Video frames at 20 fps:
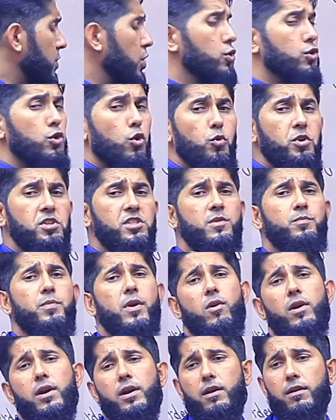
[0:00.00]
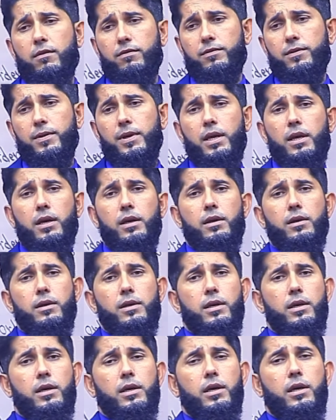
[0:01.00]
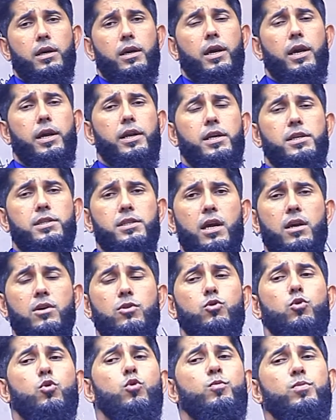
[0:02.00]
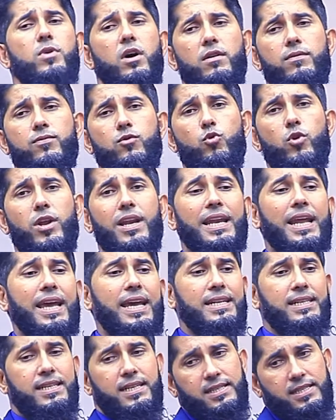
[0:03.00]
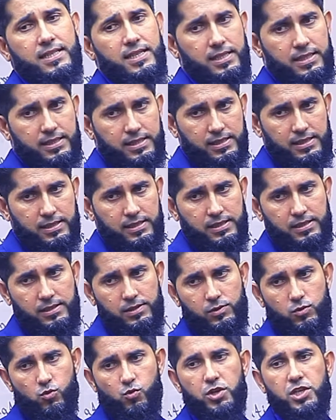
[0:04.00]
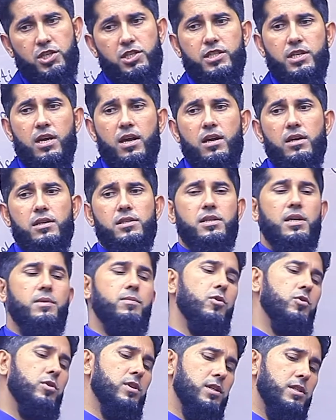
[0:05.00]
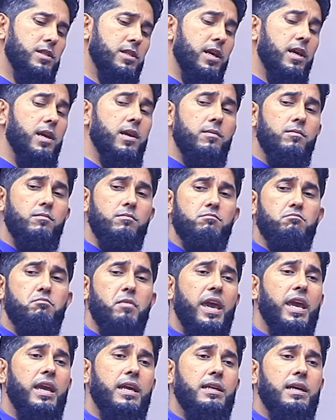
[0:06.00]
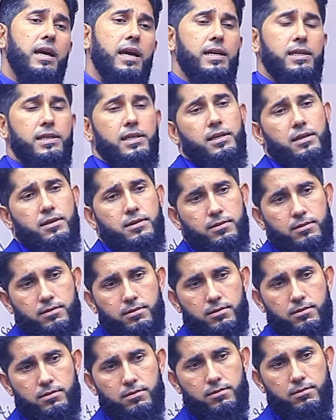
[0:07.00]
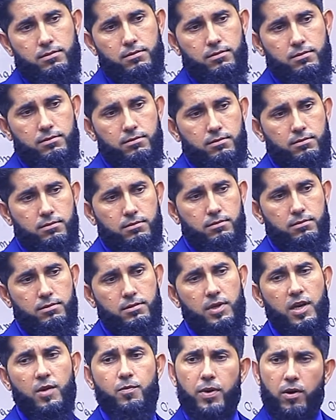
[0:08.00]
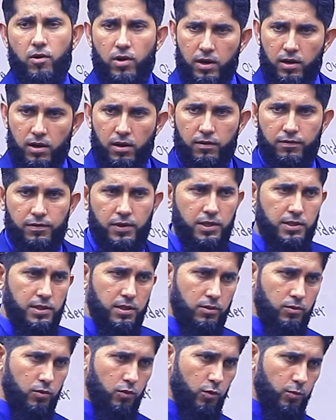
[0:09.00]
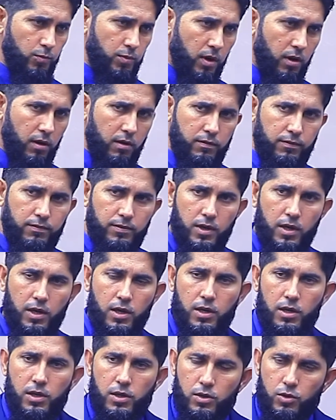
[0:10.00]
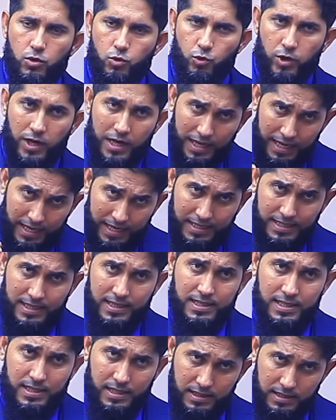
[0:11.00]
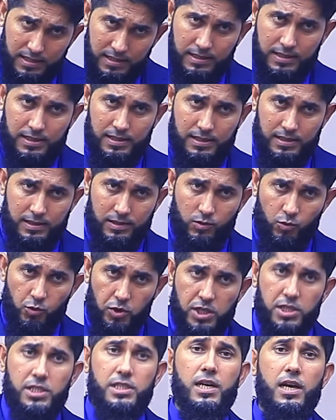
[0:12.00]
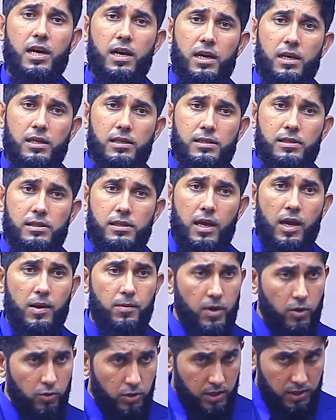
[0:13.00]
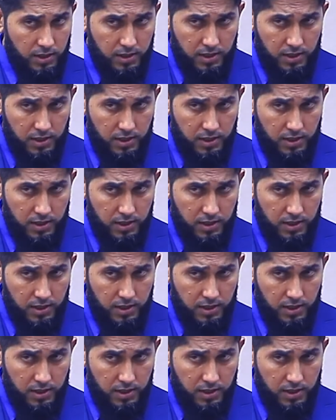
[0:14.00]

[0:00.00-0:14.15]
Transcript: So what's a paragraph? It is a group of related sentences which talks about the same main idea. A paragraph is a group of related sentences which talks about the